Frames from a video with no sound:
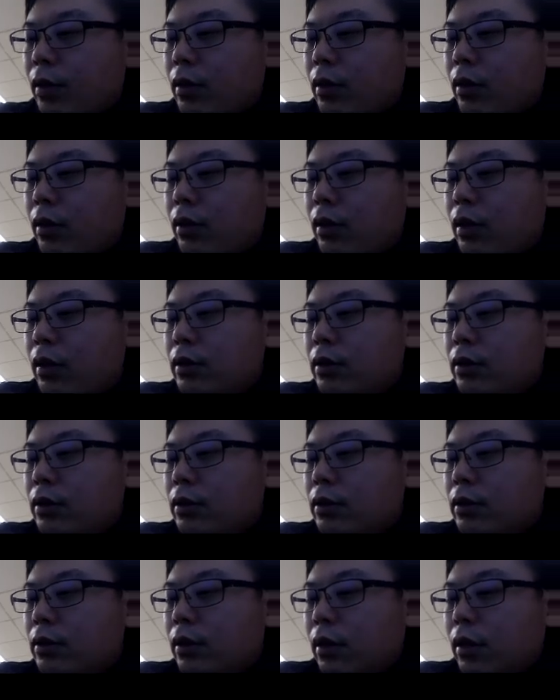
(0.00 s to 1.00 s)
So this,
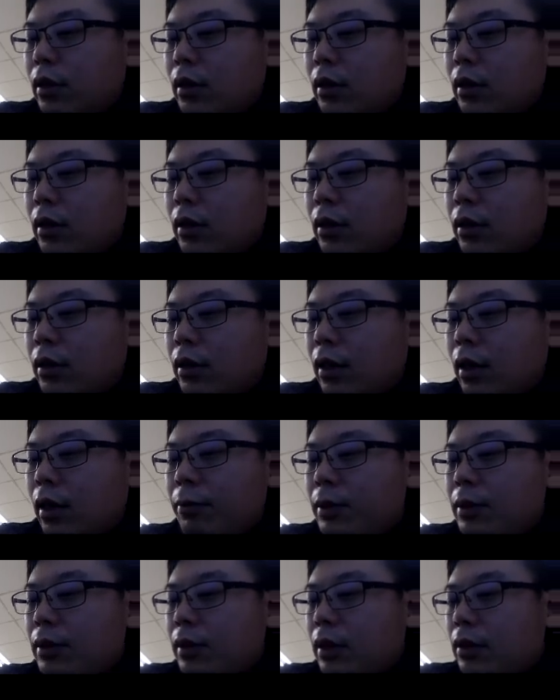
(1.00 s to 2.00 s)
uh, yeah,
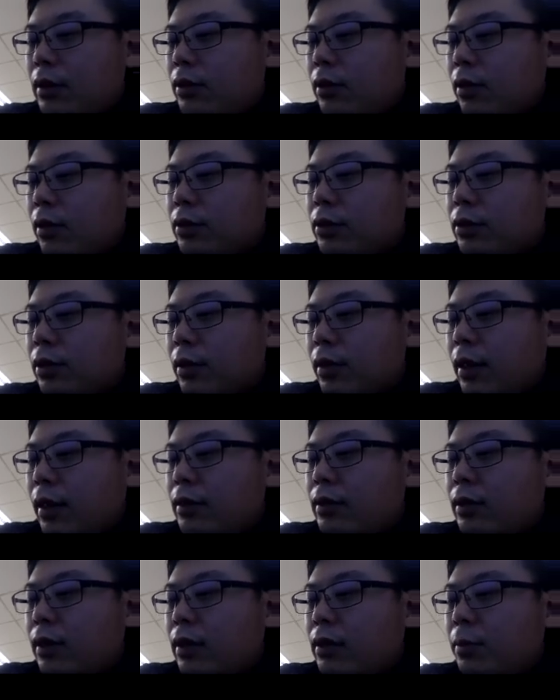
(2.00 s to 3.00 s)
we say short
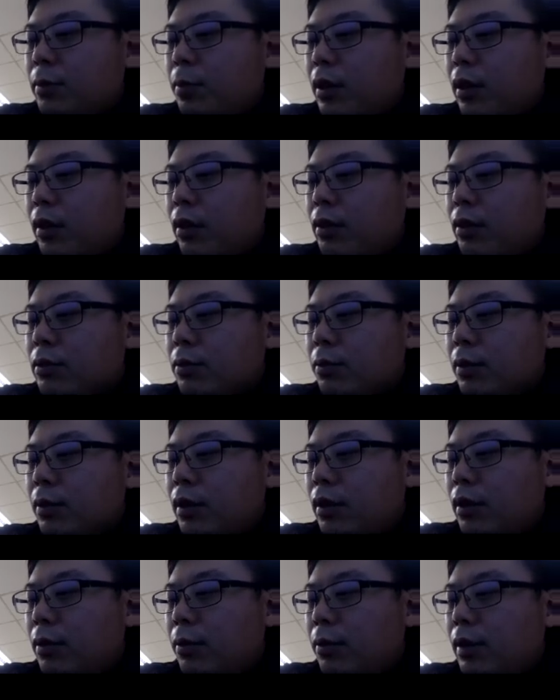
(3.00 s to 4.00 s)
geodesics because
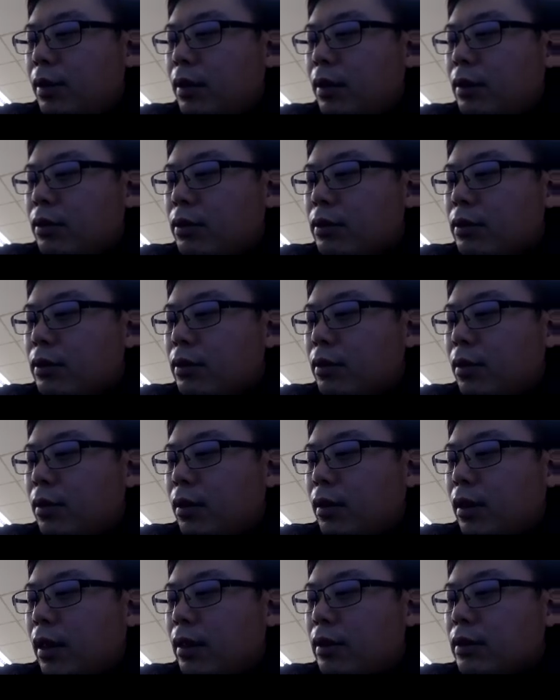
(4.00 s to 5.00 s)
we, we just
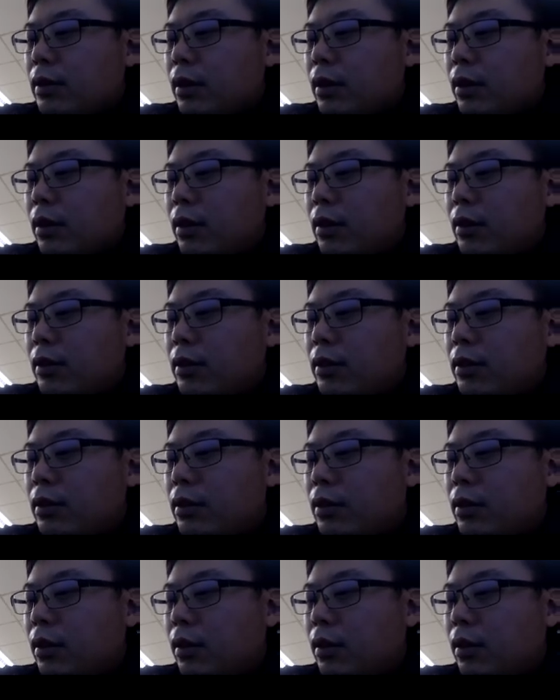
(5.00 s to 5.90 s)
considers